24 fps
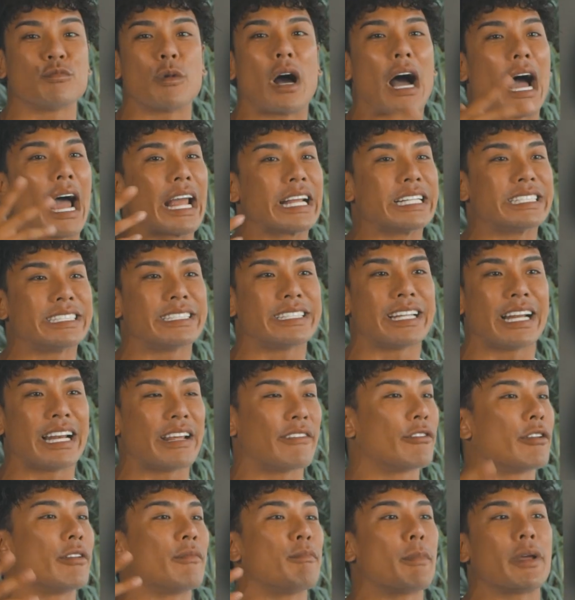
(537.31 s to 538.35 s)
I
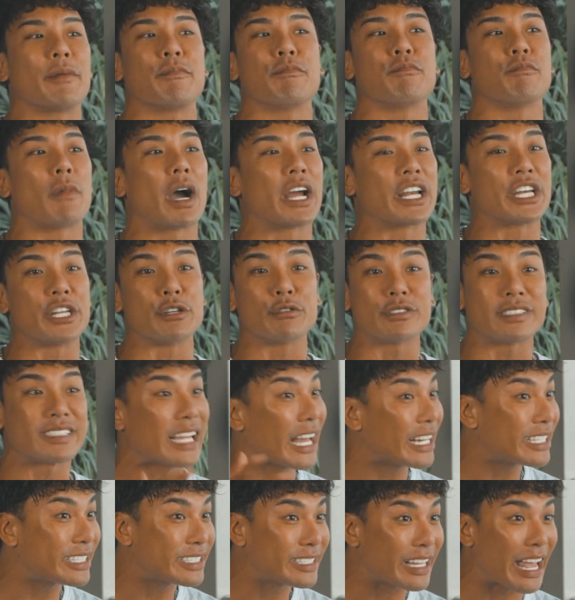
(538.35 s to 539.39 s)
deliver my new
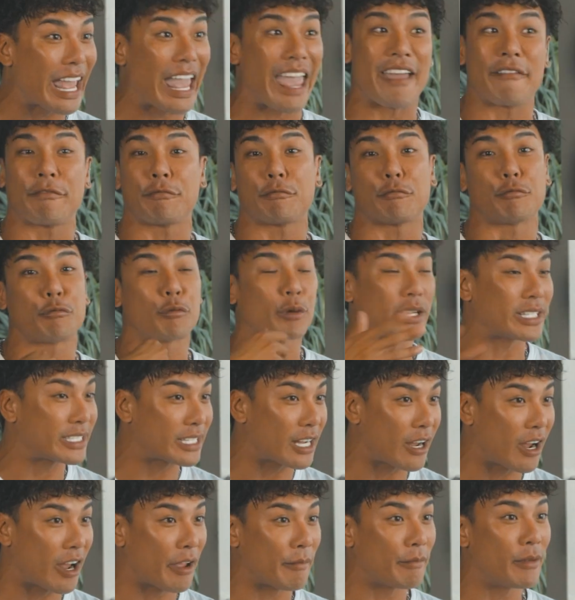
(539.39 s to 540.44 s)
sets every
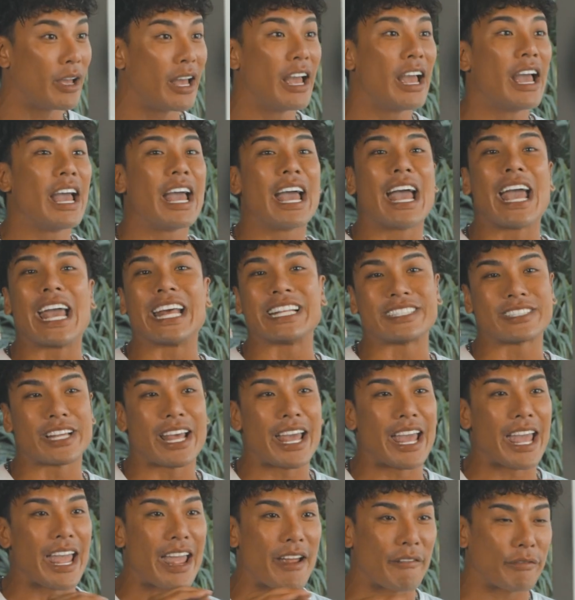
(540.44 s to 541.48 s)
time. It's
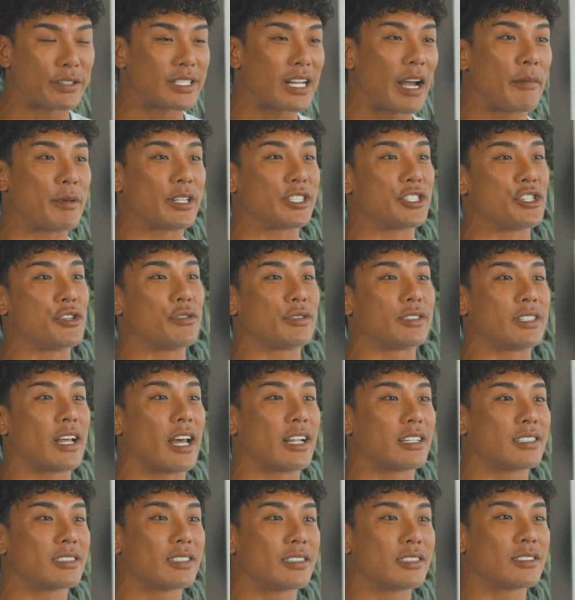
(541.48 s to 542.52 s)
a new set.